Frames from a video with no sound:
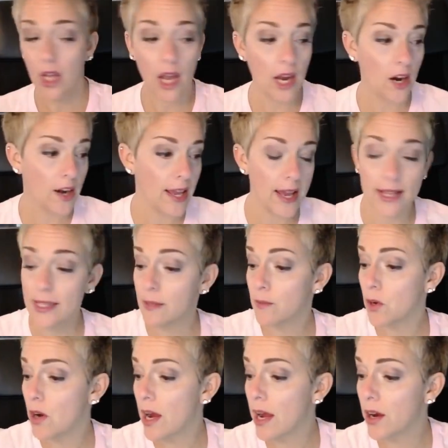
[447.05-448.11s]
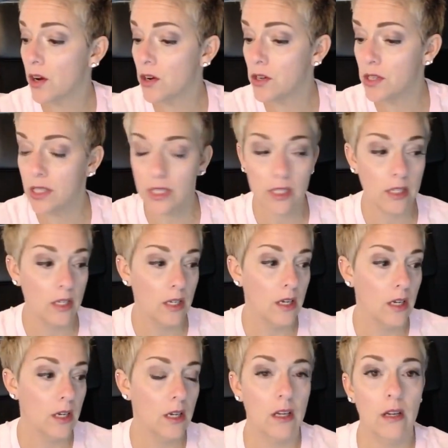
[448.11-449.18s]
I already had some crackers,
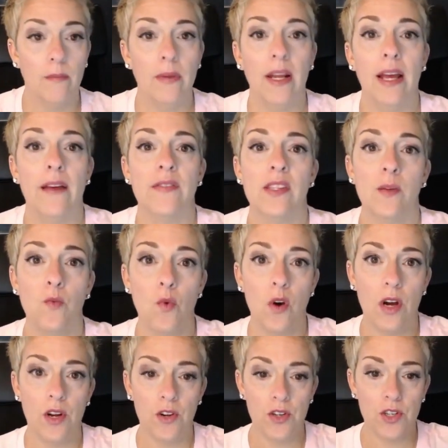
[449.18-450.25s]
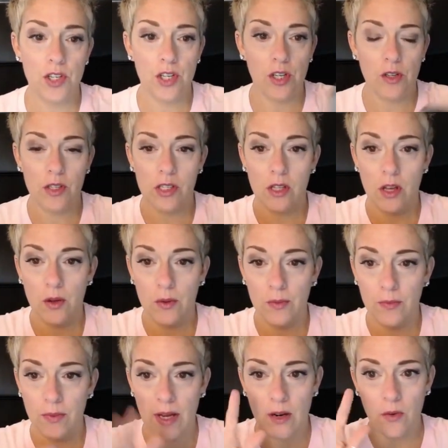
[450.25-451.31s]
but I have some water too, so
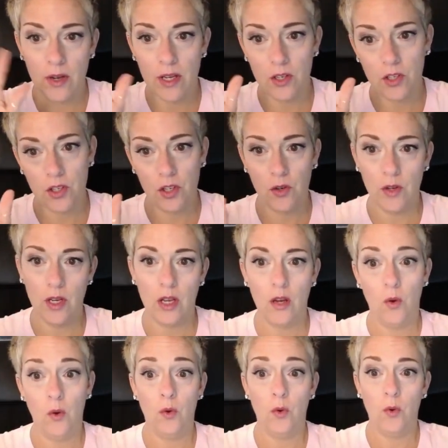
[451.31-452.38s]
I don't get too, you know.